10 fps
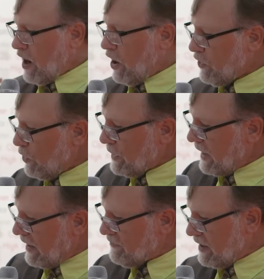although
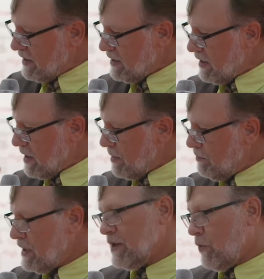we have a
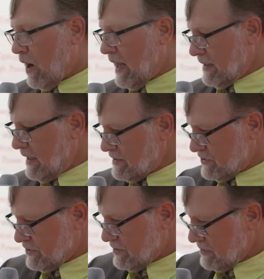milliwatt
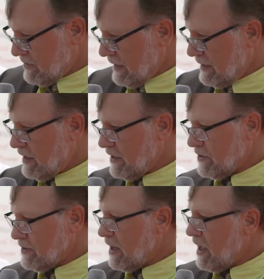laser in
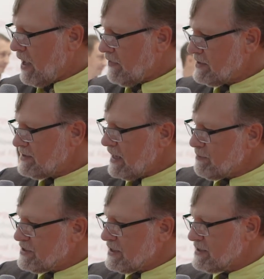here, this
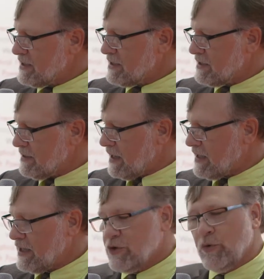same system
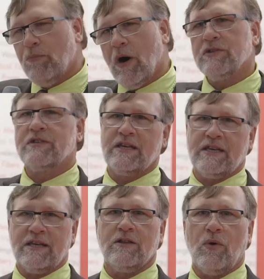can do
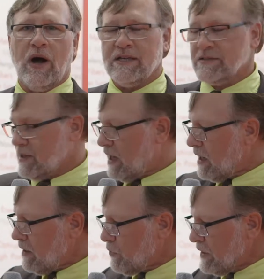
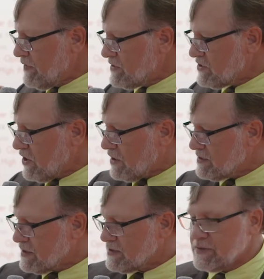multi-kilowatts. We've
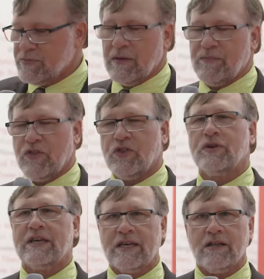installed systems up to
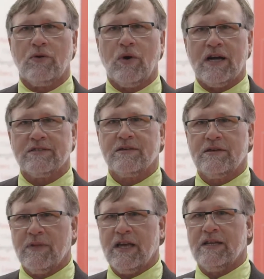30 kilowatts in